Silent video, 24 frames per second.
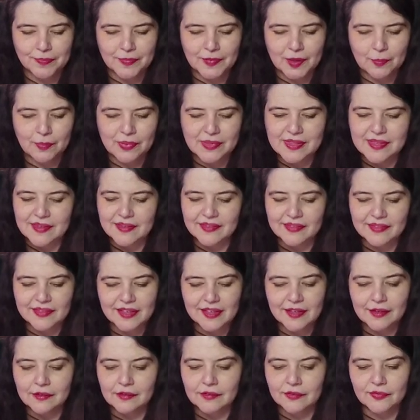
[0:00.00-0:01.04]
But the
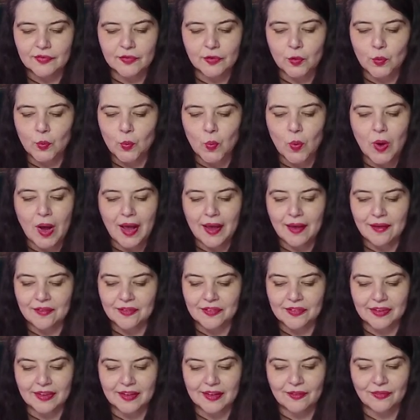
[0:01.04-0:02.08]
seeds flew
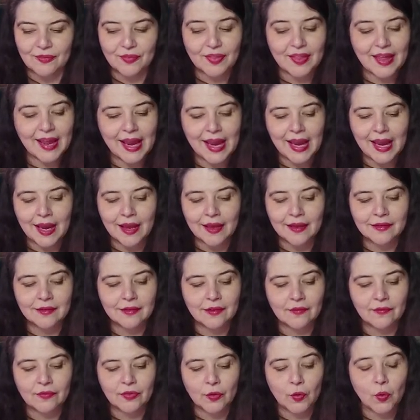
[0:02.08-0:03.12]
wildly, for the hand
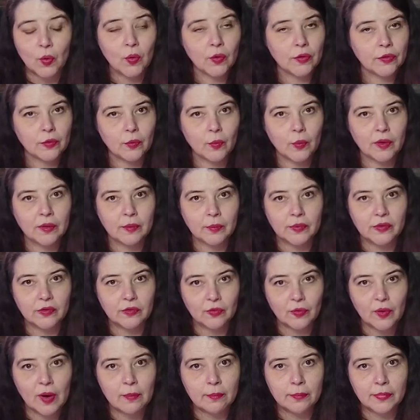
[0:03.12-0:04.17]
of the golden one was
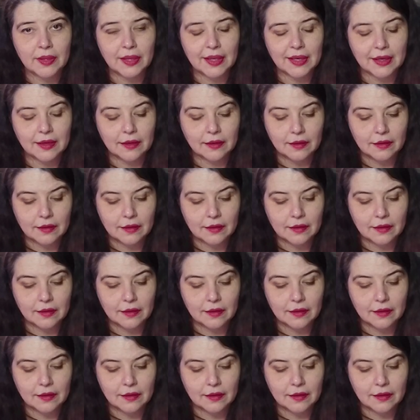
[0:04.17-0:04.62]
trembling.